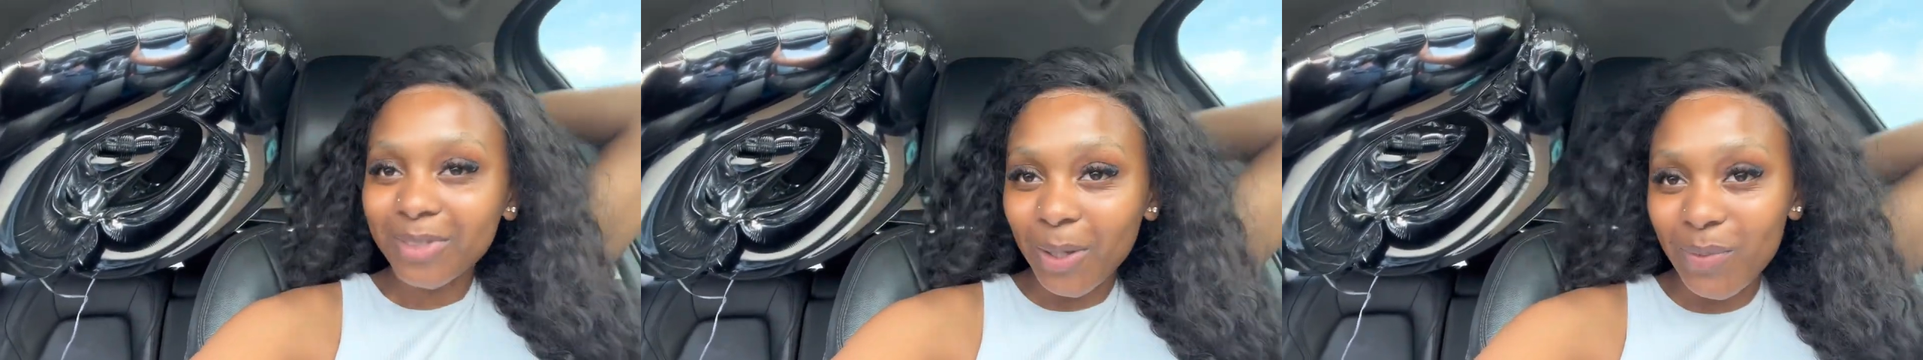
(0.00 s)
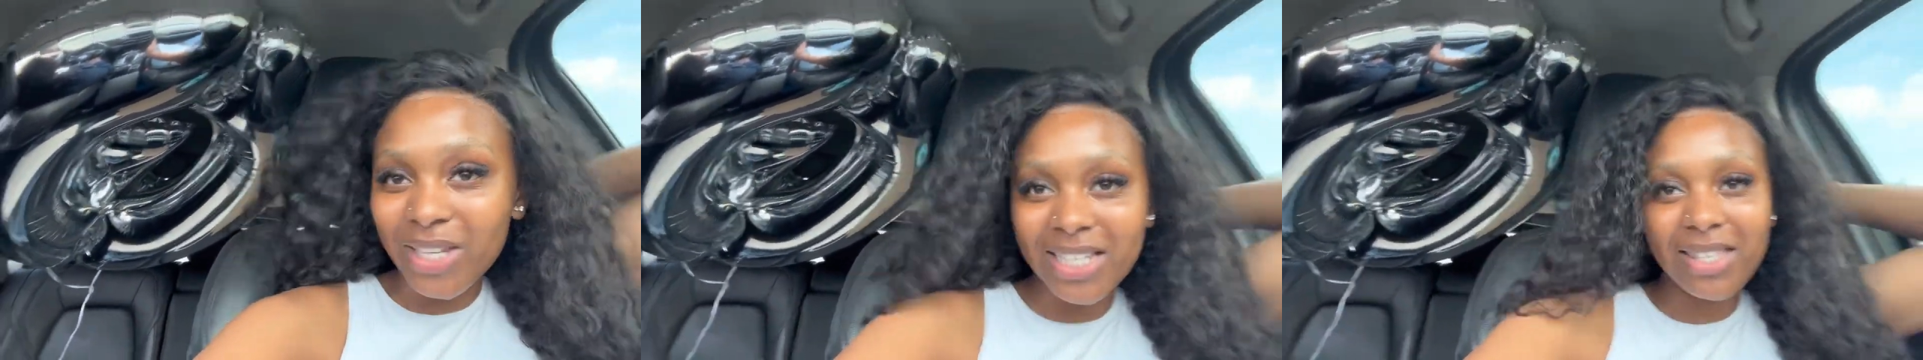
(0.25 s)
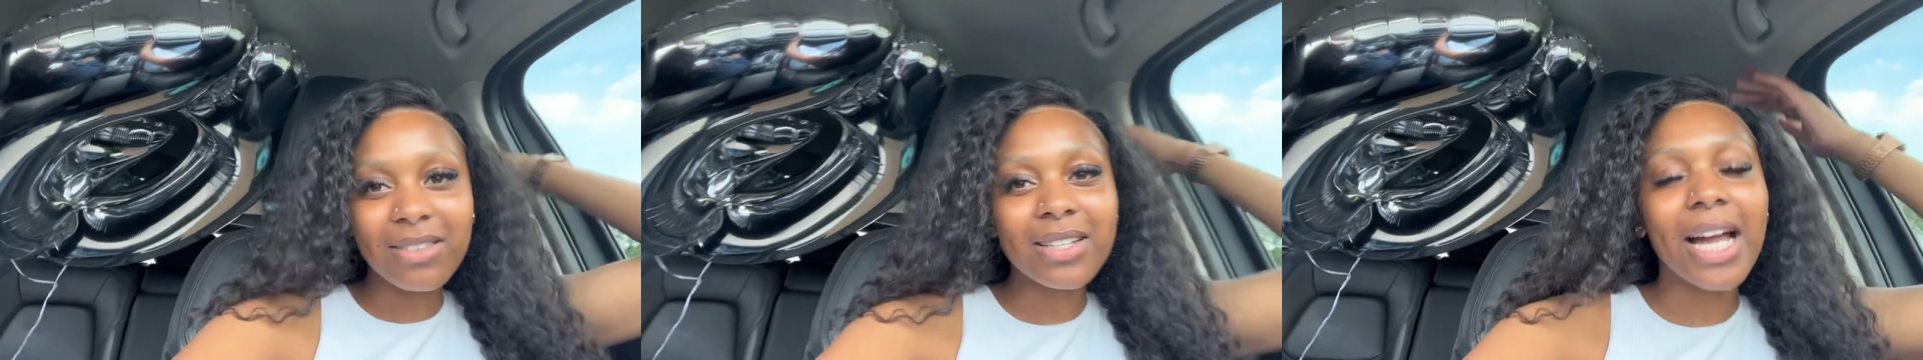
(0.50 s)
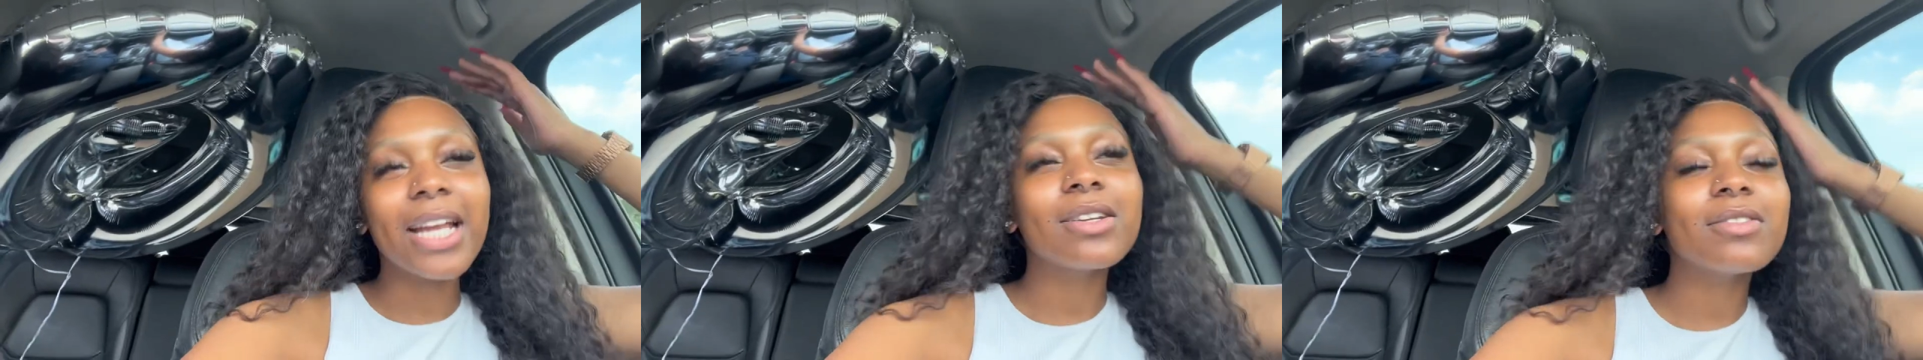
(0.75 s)
We are still
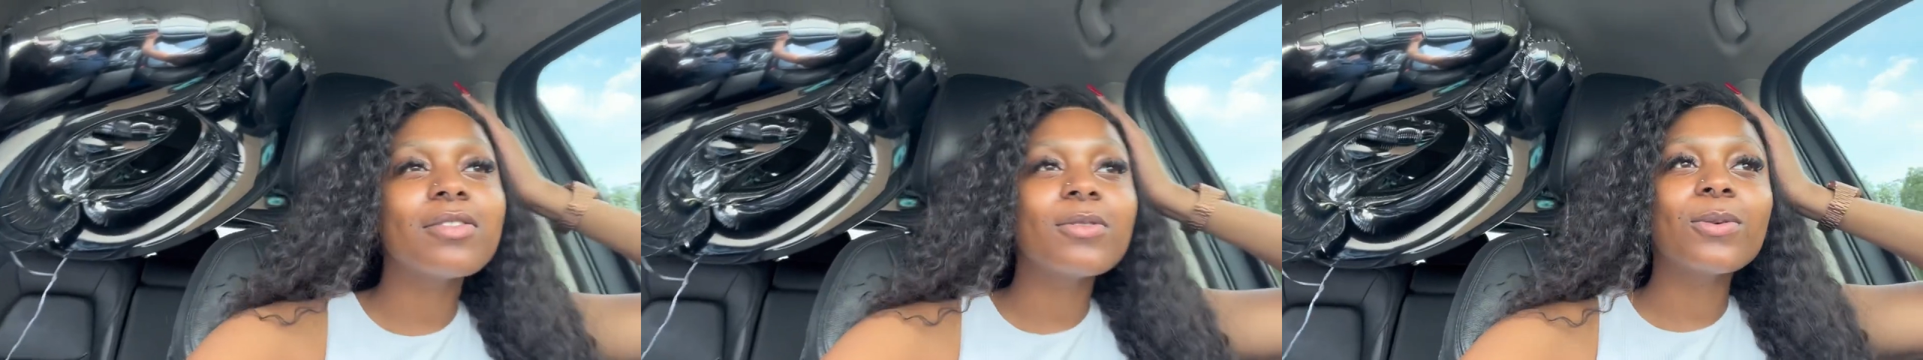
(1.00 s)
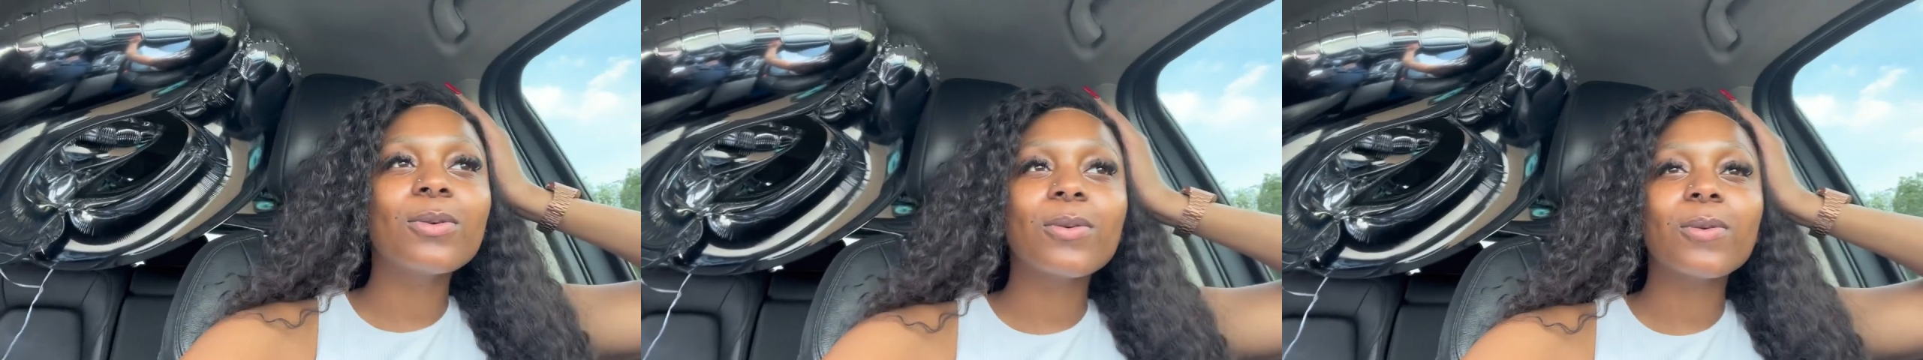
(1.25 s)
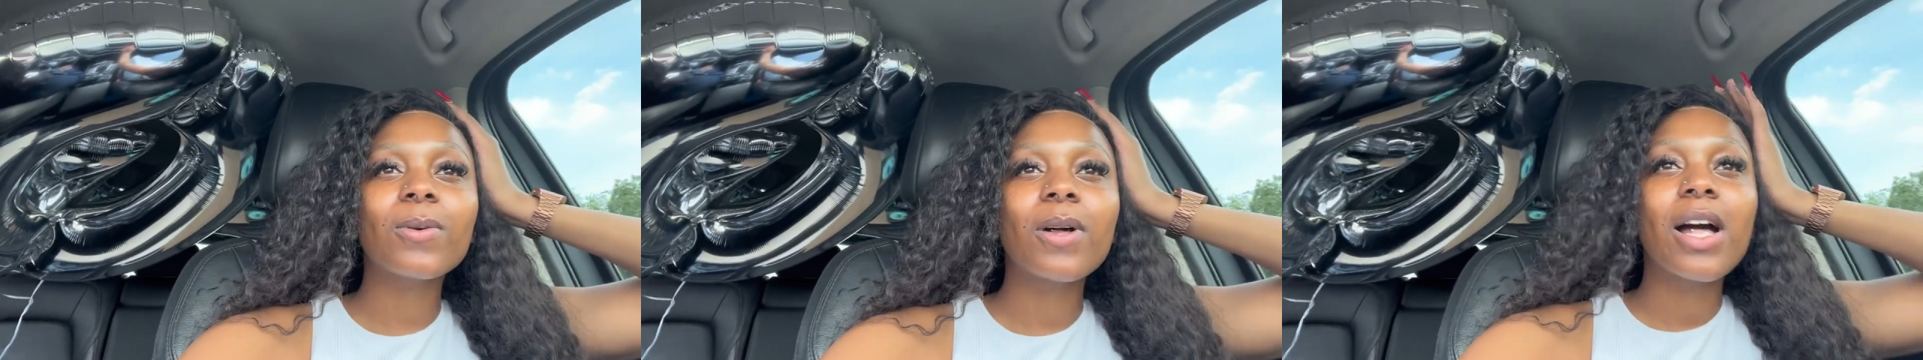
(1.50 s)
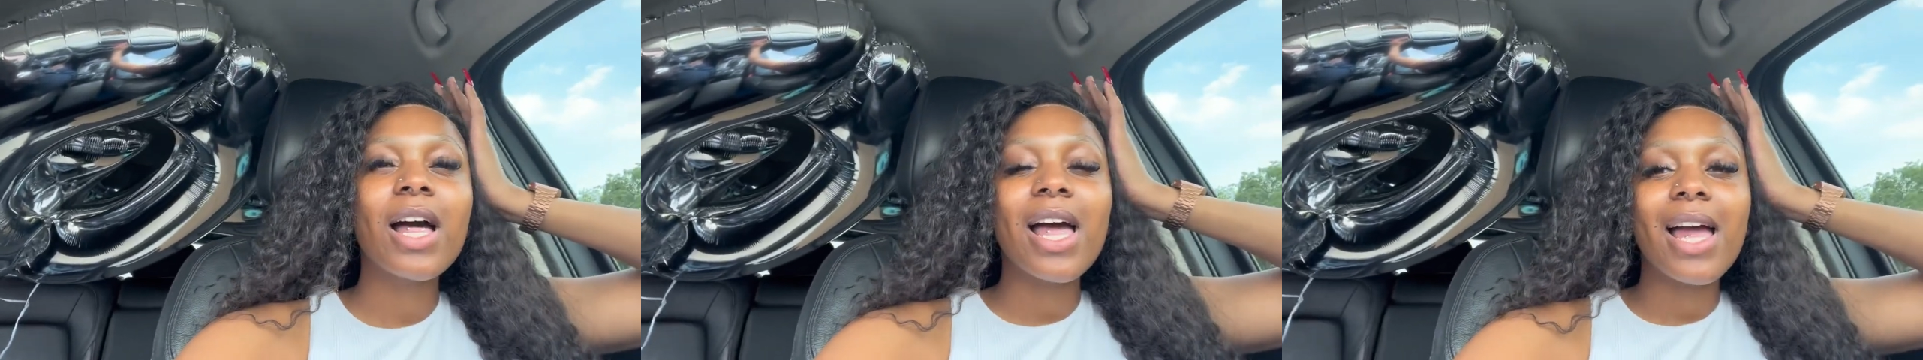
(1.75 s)
kind of full
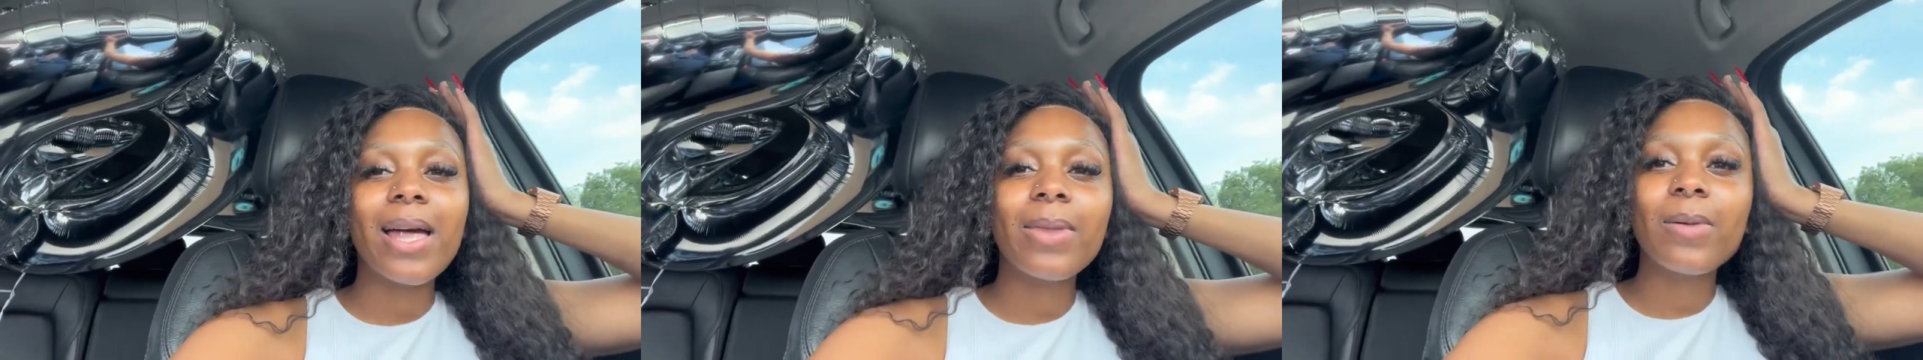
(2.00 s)
and